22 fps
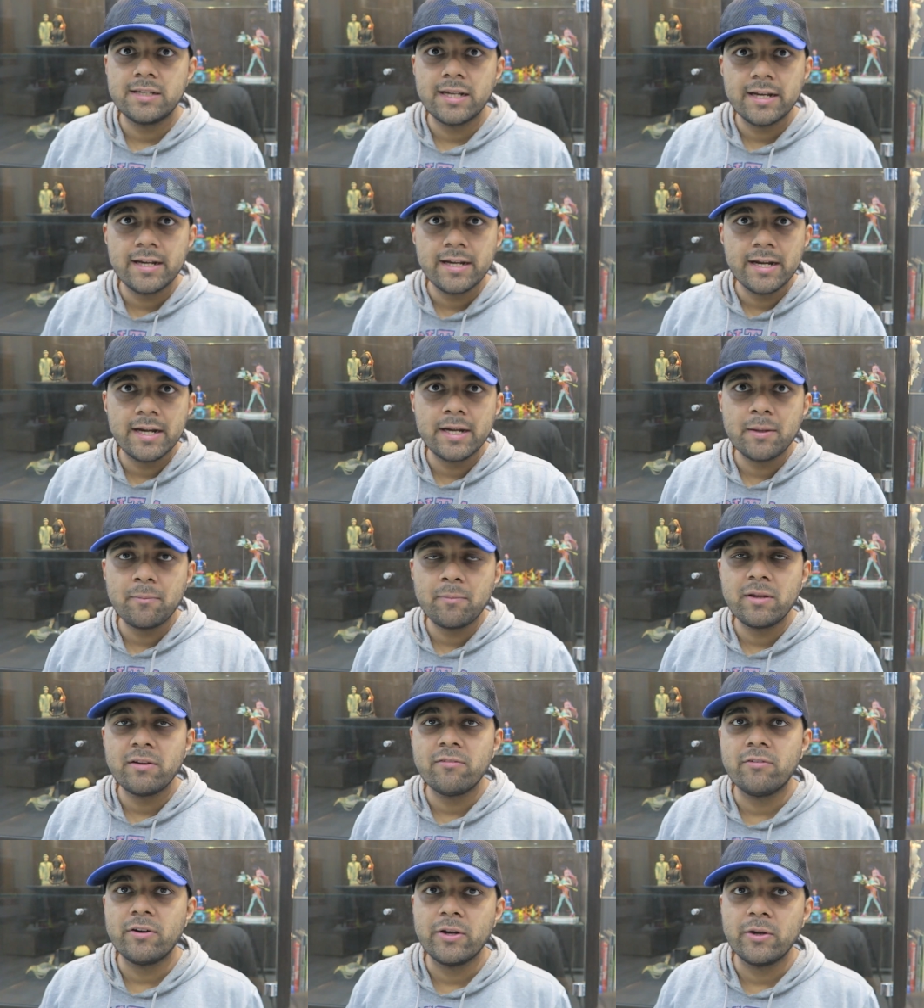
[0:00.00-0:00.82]

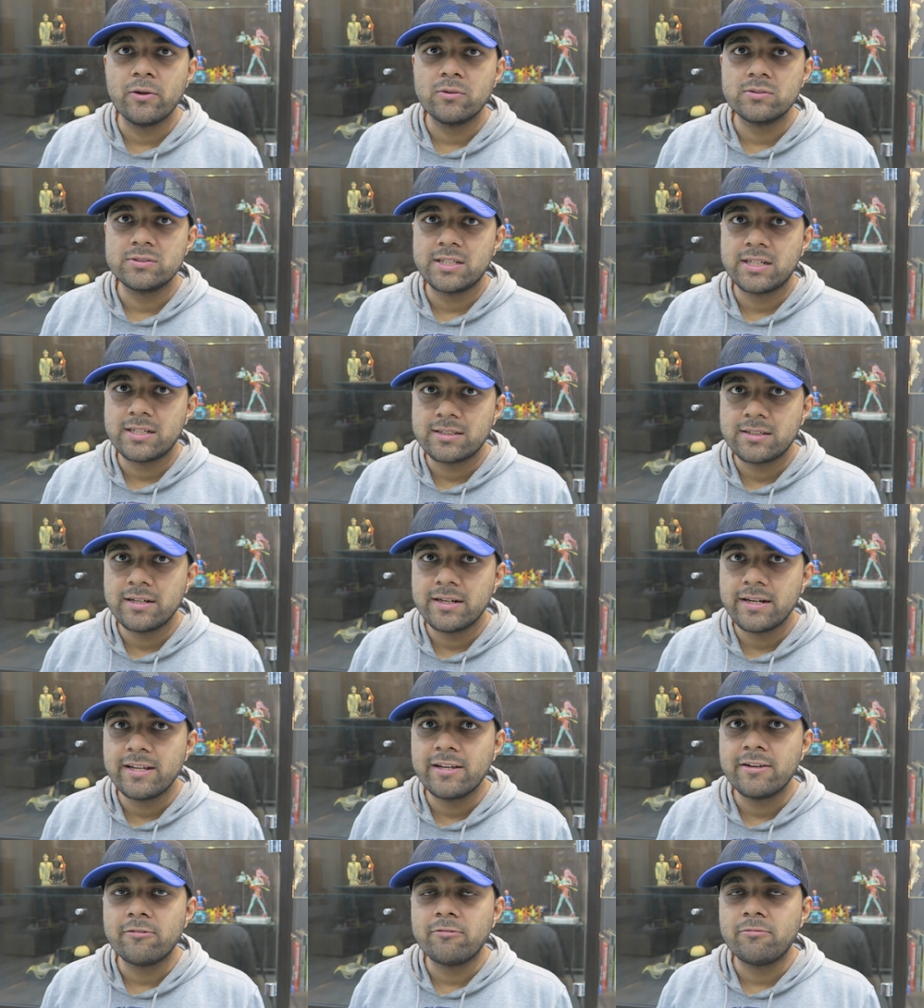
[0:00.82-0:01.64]
1080p videos at
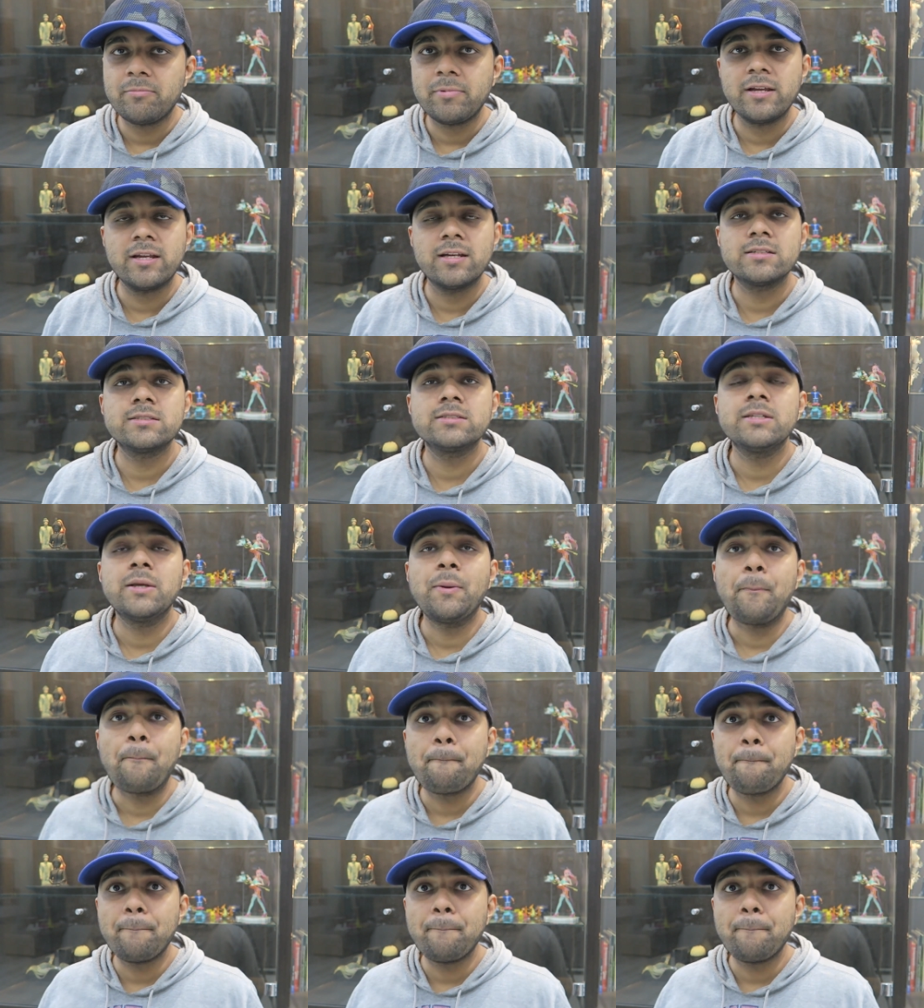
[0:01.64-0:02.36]
30 fps,